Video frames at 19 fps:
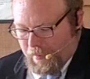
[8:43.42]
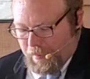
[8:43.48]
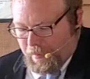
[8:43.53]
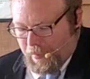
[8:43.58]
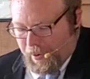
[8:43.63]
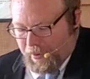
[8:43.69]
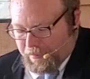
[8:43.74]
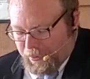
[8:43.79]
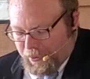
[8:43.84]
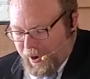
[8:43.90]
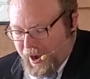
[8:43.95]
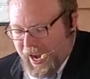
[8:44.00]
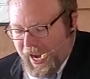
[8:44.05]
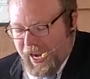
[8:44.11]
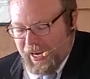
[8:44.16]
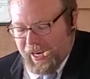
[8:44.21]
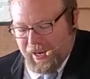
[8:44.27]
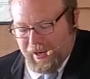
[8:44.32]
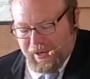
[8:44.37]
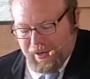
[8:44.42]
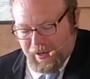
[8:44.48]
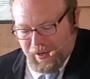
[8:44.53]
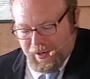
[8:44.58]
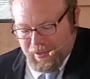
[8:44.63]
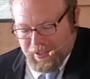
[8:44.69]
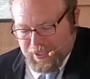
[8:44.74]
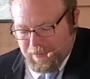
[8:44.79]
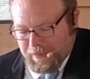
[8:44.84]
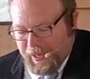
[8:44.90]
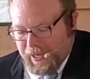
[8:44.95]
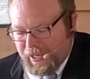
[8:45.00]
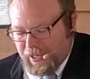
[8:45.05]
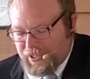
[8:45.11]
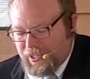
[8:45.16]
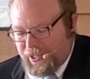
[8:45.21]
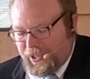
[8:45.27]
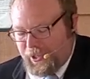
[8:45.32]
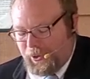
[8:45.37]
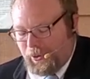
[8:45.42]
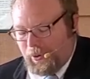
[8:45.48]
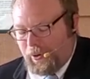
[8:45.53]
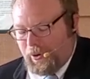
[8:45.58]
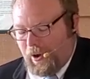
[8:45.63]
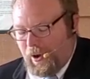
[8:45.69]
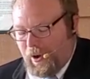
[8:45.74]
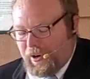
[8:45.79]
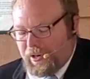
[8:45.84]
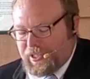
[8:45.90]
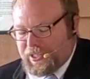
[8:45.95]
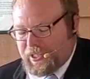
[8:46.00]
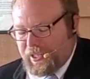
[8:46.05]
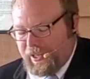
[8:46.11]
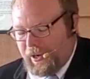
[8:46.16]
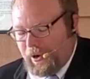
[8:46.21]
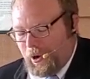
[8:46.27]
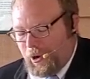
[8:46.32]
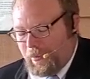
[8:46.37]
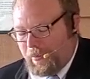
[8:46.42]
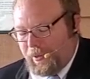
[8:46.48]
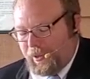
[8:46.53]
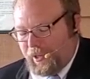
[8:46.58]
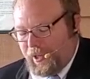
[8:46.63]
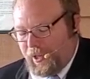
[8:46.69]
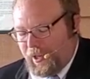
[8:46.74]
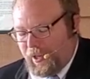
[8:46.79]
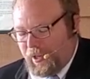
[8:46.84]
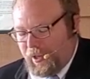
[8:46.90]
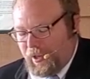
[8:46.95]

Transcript: but praying and speaking to the Lord honestly and openly.